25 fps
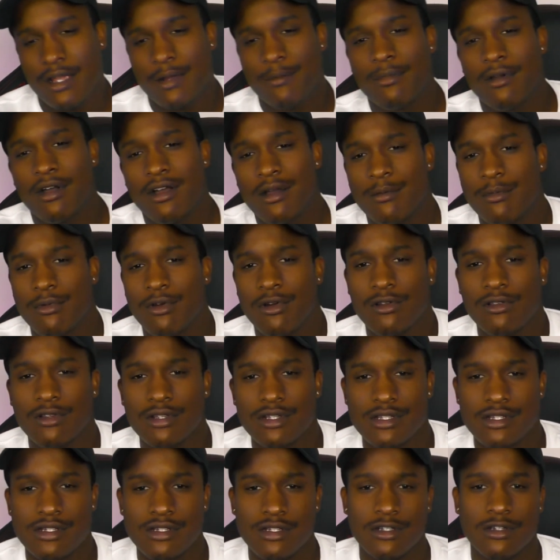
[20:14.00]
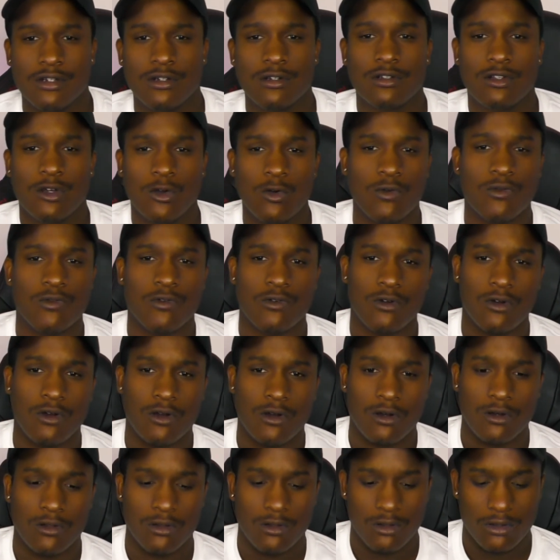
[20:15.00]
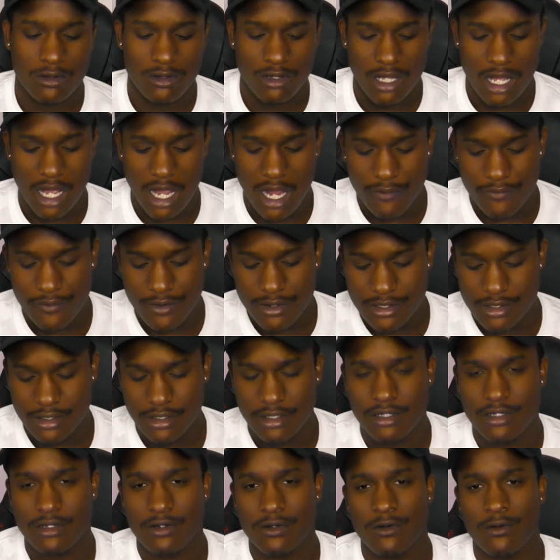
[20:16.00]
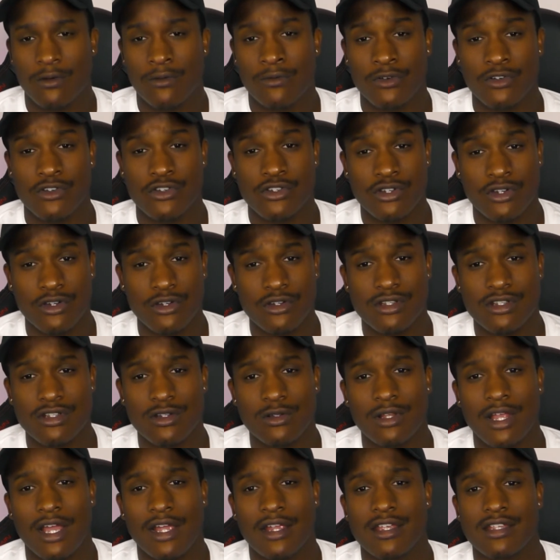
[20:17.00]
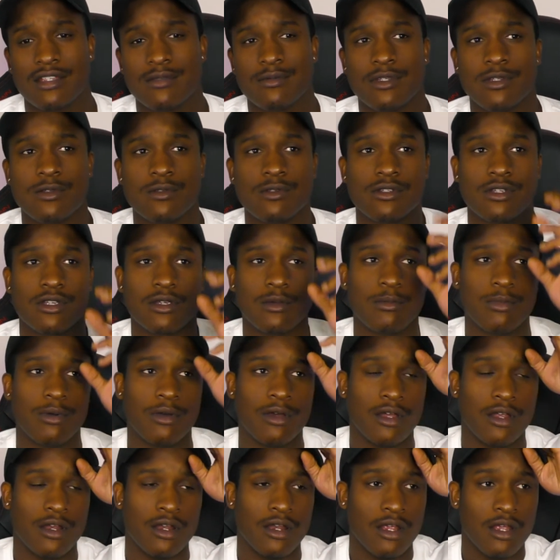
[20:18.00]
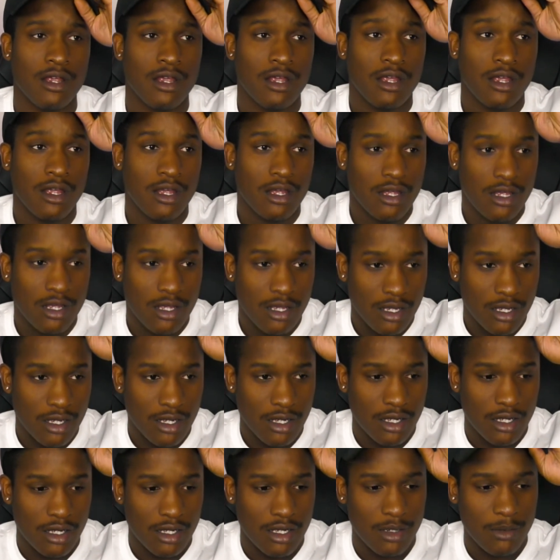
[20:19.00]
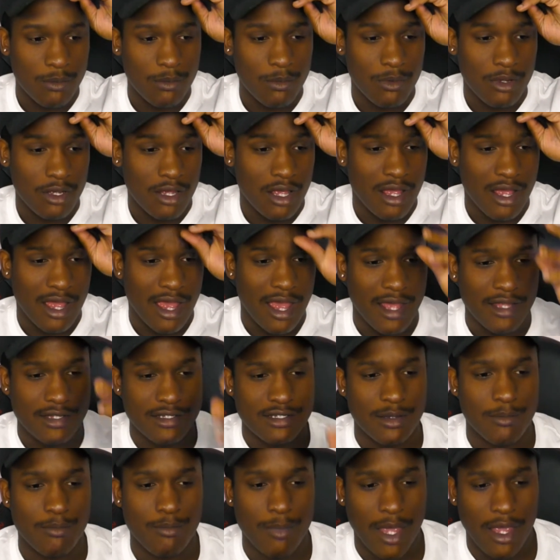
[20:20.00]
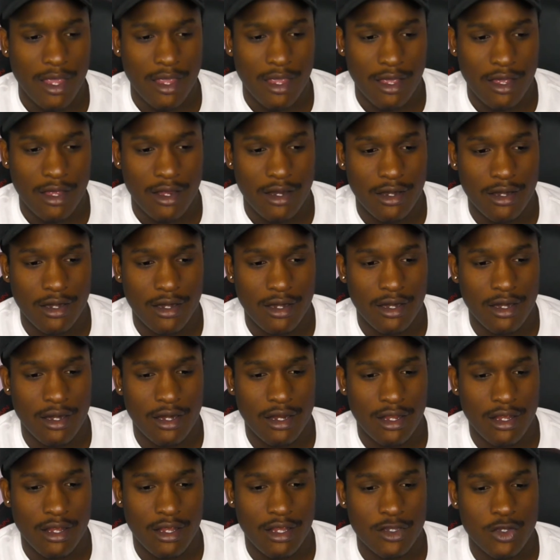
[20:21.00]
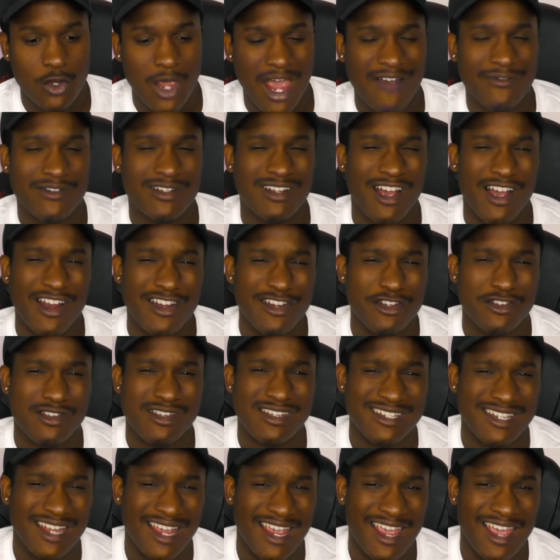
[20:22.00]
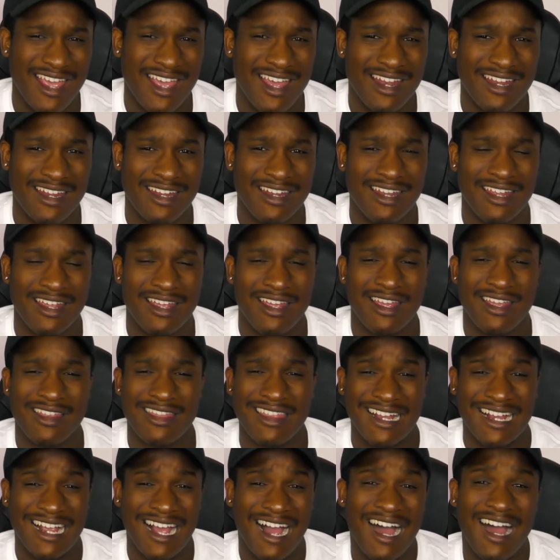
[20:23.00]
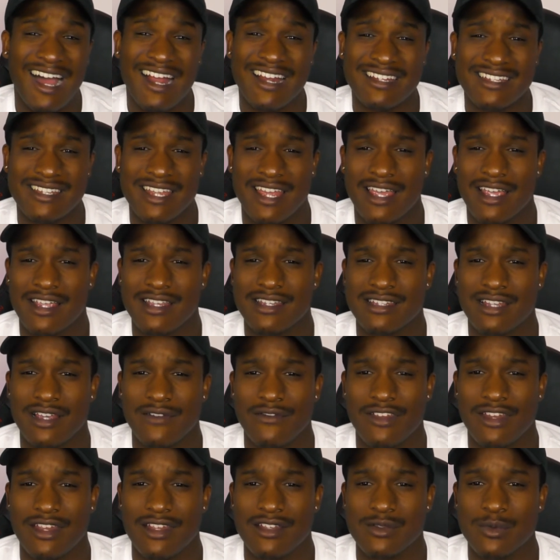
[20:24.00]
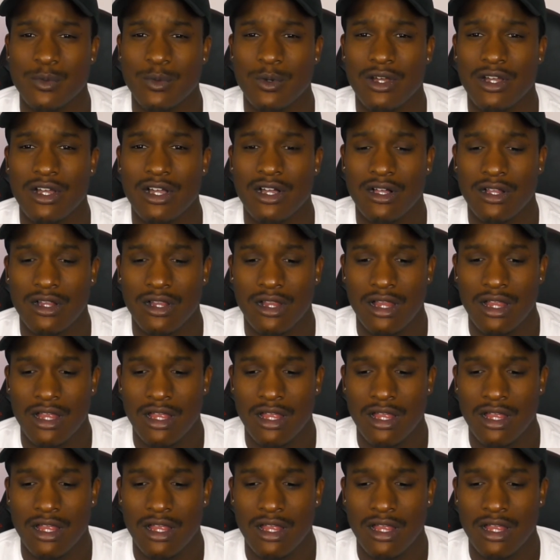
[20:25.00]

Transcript: Bob Marley still overall. Obviously, or for sure, still like his music, but as a man, you have to understand the context of it as well.